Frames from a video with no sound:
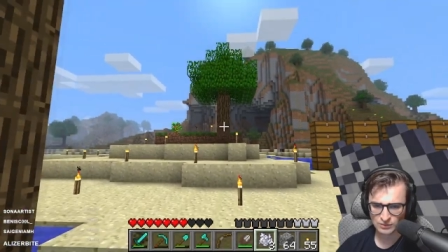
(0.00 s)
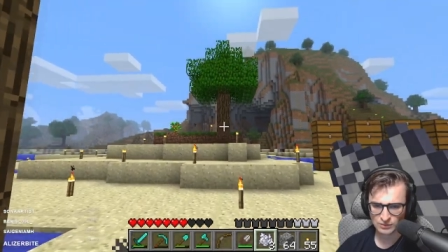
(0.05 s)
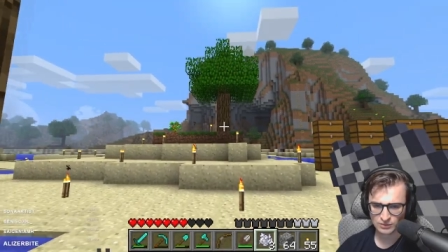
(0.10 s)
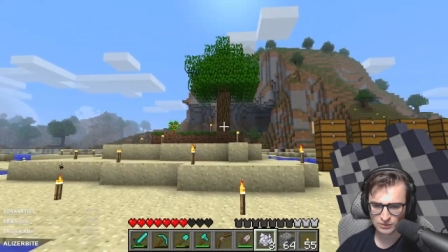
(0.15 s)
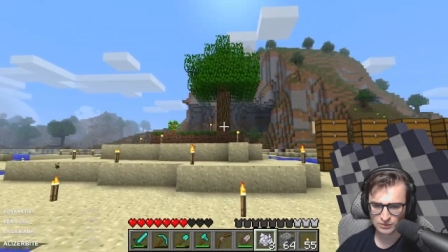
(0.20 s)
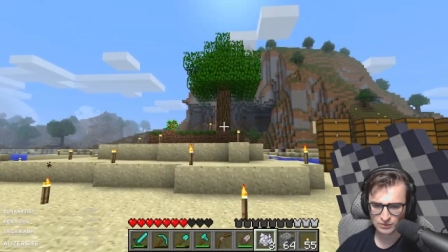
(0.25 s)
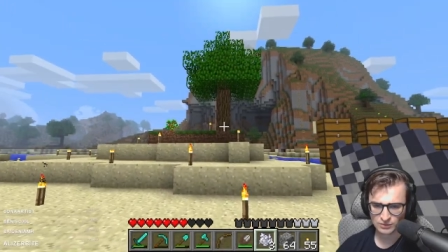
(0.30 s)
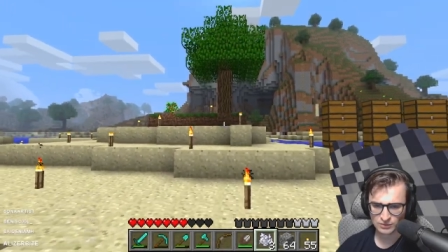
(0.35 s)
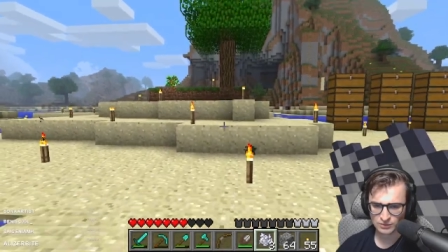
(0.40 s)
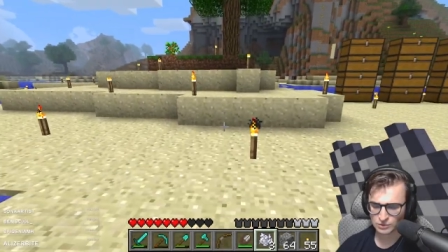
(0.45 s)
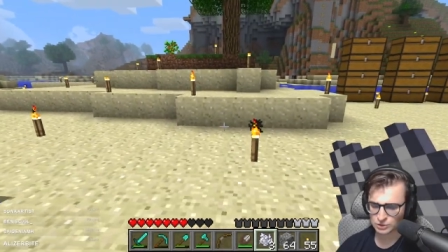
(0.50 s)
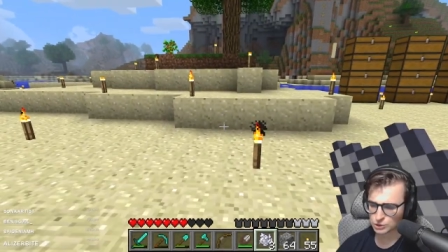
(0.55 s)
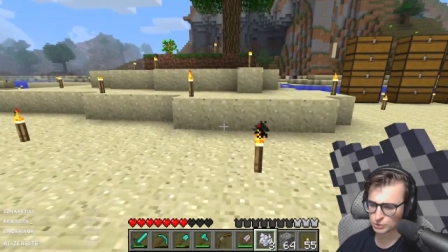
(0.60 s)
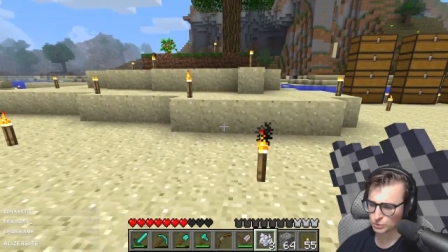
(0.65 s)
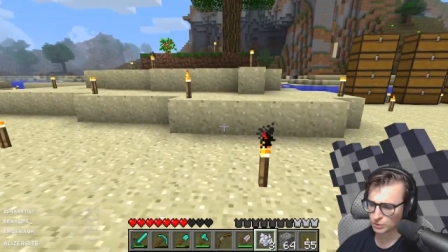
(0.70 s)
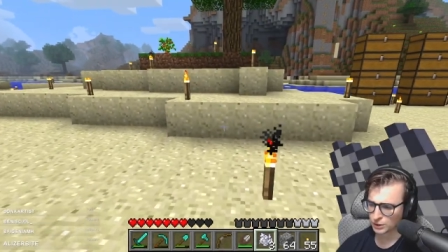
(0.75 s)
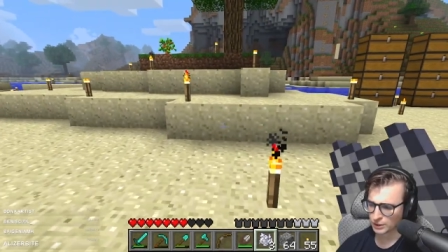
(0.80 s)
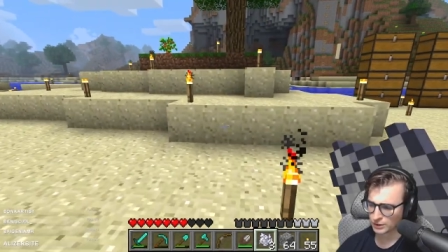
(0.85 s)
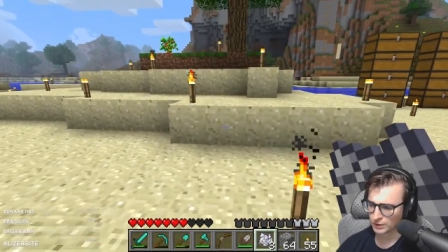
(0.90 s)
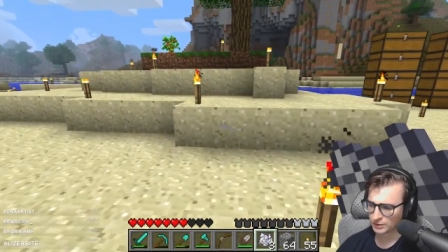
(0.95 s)
us to get
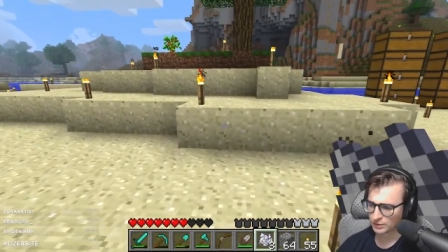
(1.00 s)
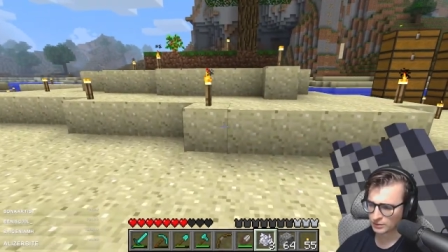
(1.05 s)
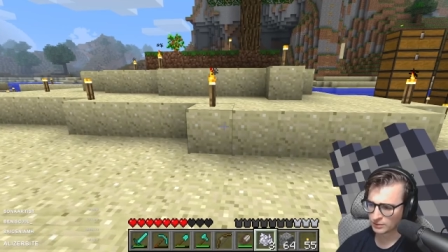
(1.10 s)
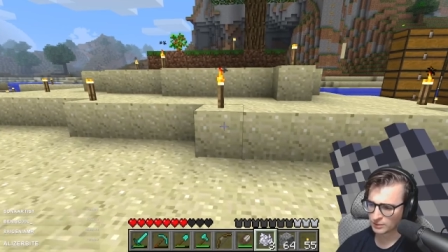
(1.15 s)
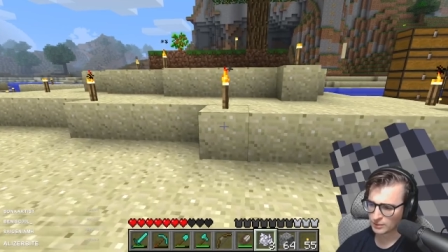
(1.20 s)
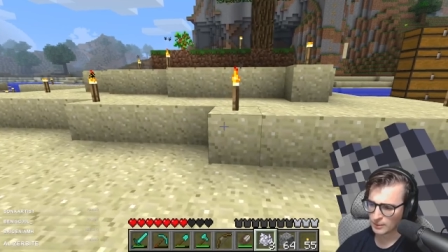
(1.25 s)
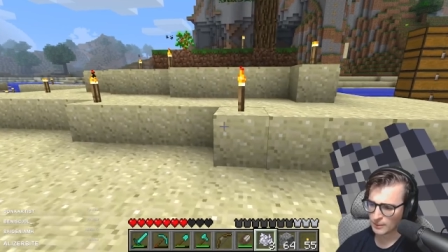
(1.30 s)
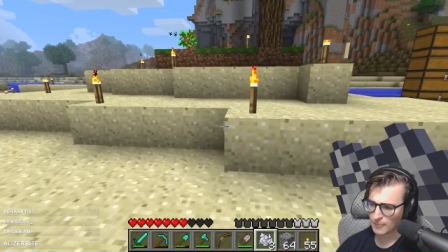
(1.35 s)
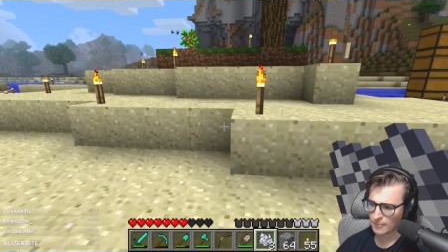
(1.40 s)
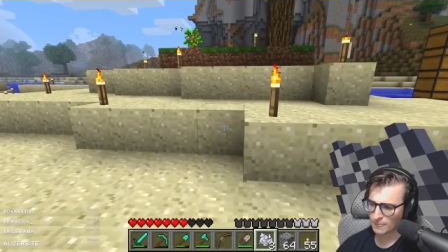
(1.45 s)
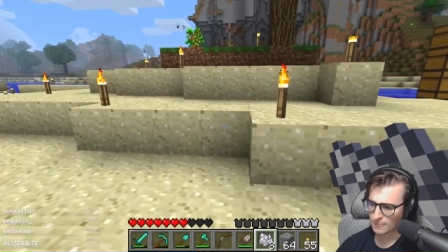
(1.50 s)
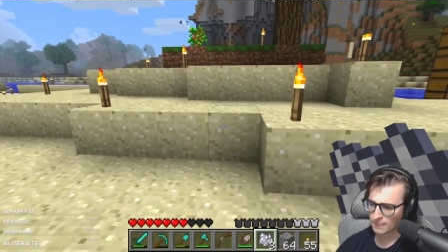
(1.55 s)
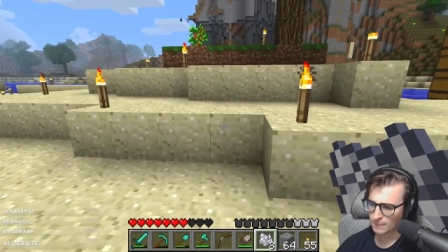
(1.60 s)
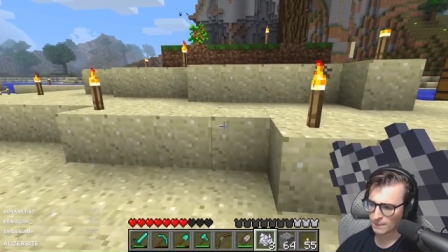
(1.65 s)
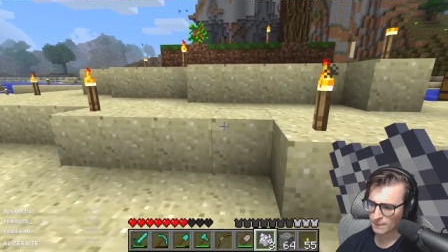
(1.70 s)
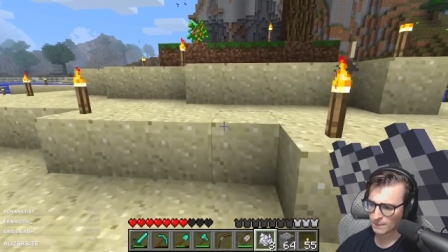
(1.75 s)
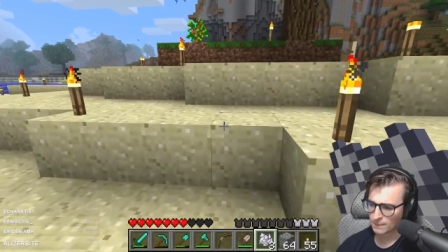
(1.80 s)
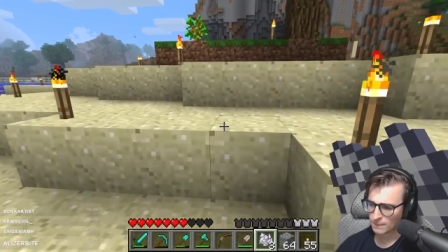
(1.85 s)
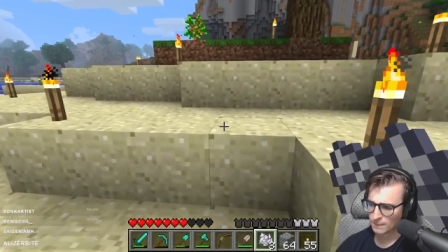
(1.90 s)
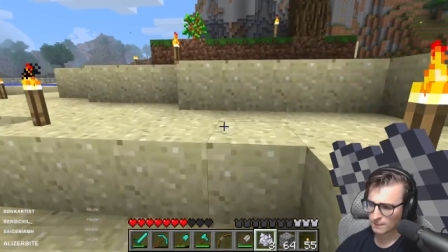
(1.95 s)
leaves, but I
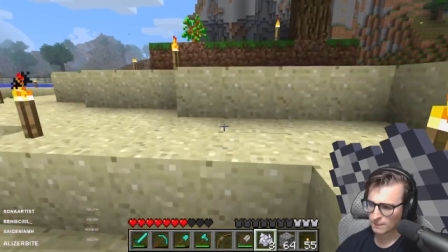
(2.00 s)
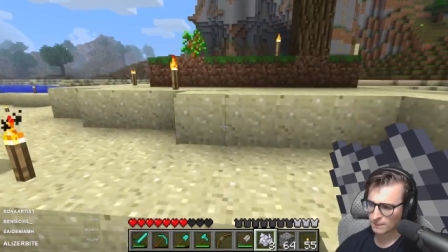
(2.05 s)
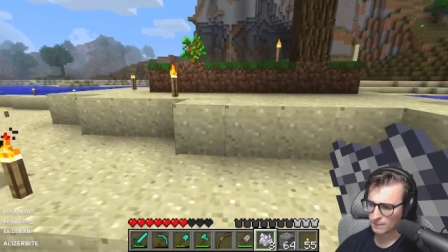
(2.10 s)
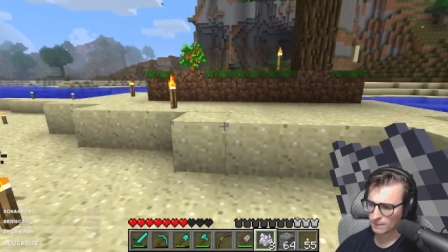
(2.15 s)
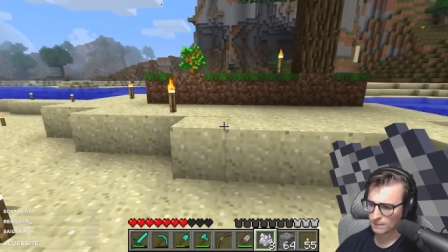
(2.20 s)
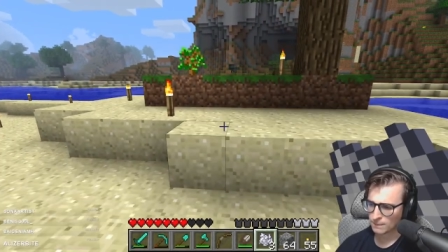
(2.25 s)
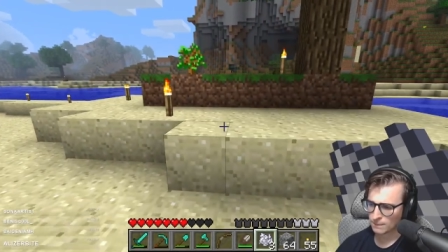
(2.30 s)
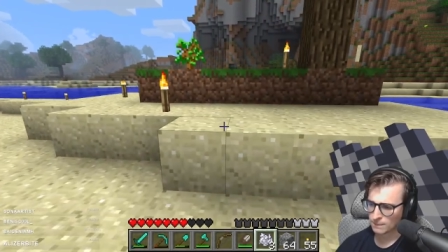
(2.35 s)
mistakenly thought